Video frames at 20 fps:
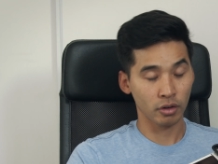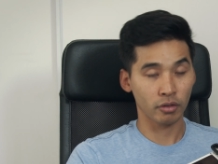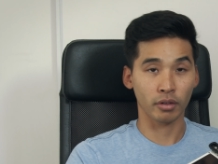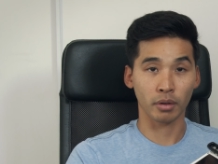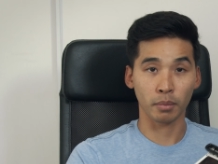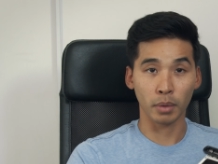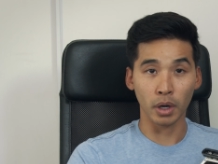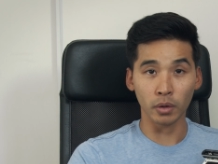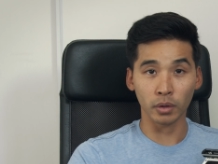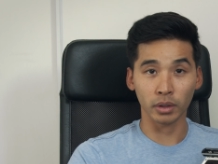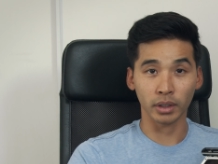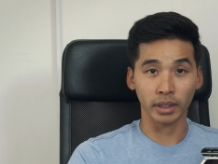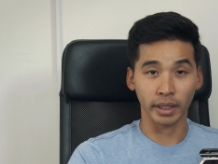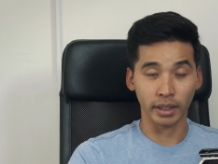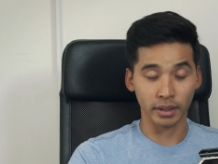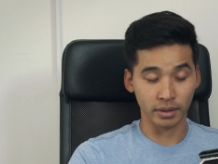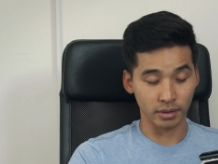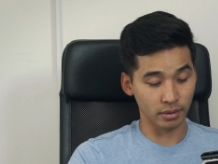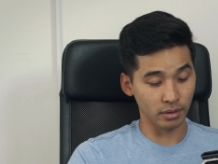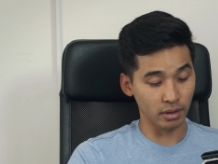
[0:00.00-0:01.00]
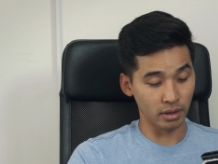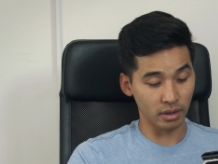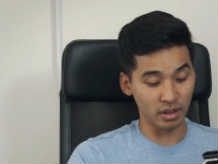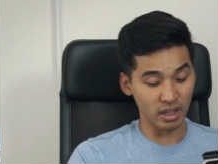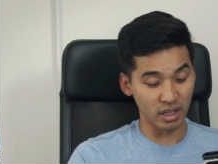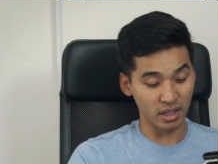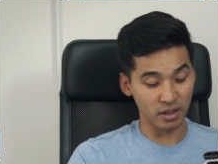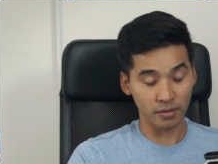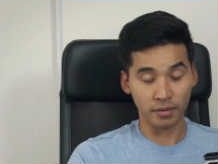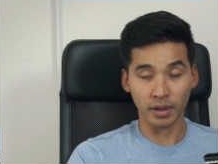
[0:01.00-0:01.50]
remotely in
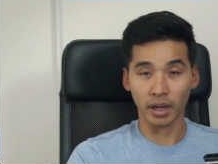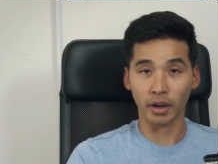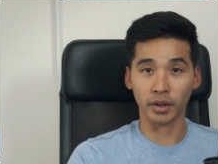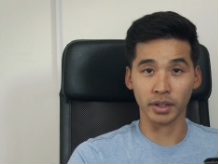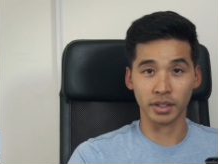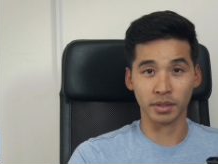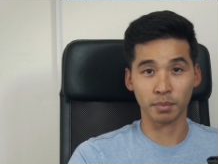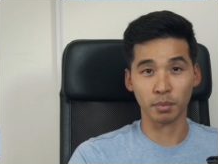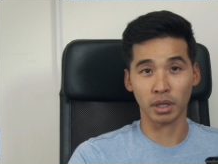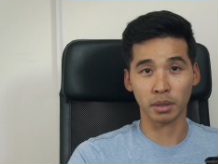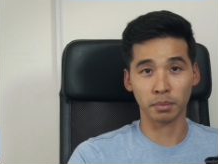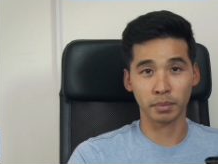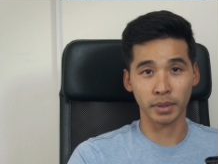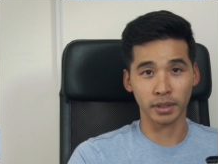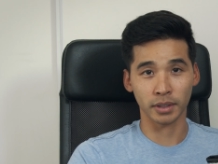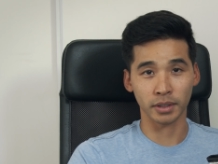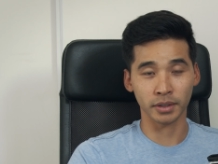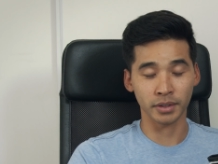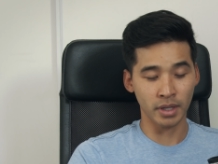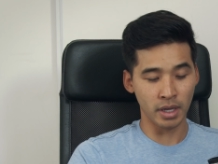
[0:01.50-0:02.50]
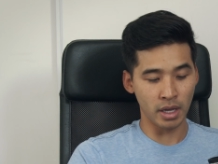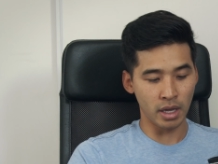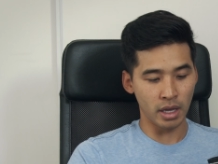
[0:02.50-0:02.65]
a very small build.